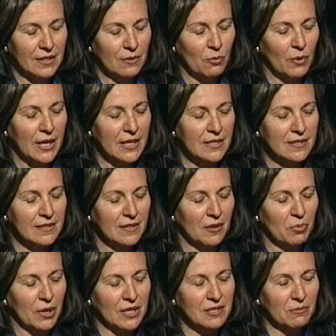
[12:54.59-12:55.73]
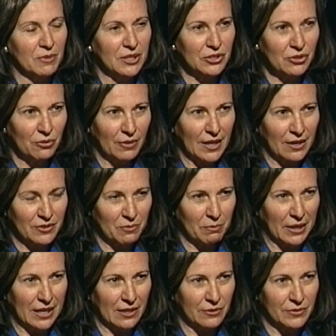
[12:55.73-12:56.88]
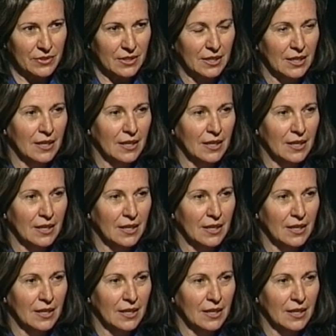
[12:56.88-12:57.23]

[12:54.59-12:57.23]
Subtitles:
weighs approximately 2,000 pounds.